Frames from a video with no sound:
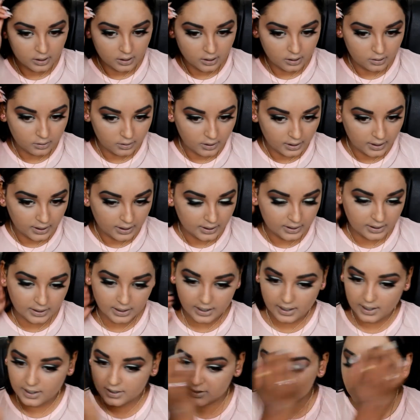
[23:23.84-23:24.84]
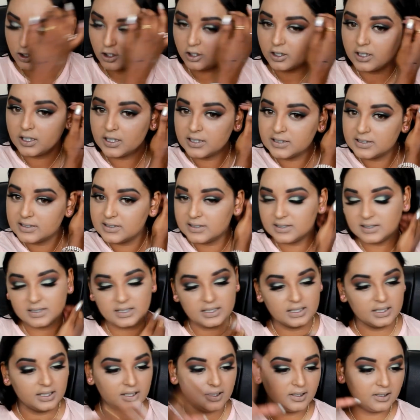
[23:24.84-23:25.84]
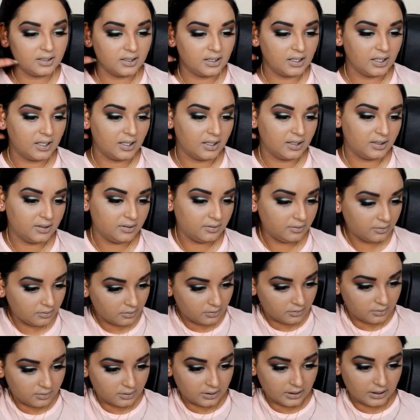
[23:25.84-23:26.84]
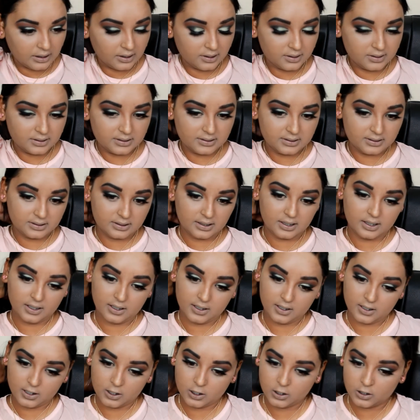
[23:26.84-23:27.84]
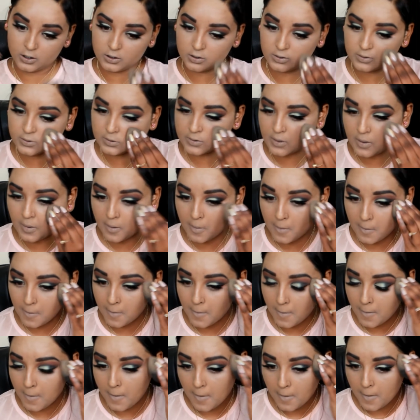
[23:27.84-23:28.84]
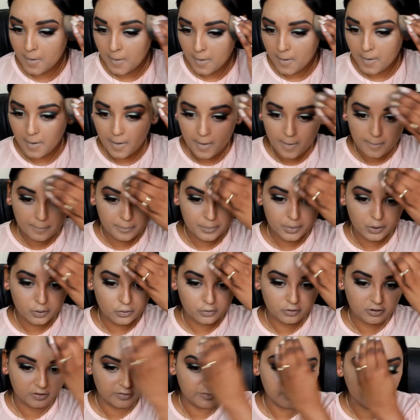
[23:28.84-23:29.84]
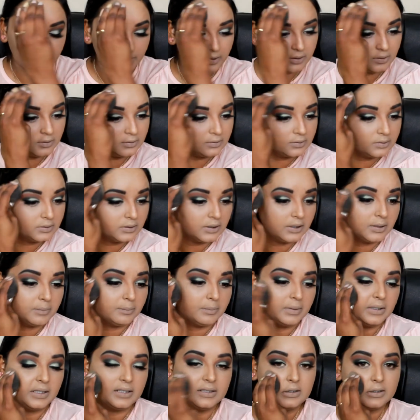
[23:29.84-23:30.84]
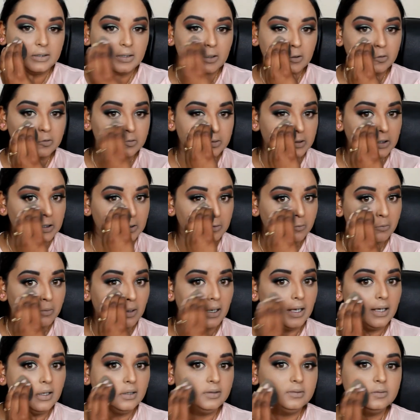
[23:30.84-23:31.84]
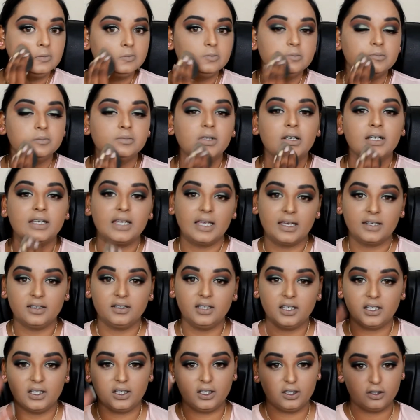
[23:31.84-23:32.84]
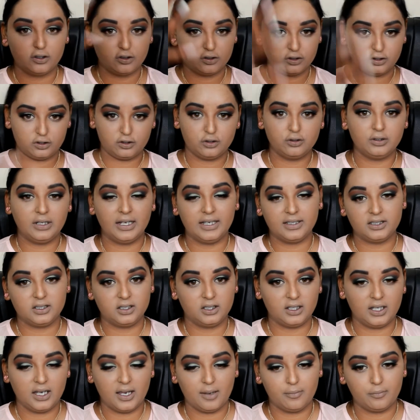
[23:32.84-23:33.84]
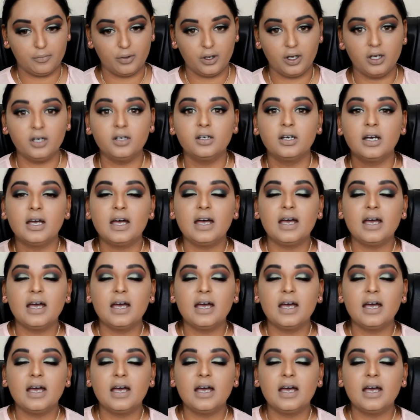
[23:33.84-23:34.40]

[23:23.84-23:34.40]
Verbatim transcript: okay as you all can see again this is beautiful it blended out really well again it looks too light in camera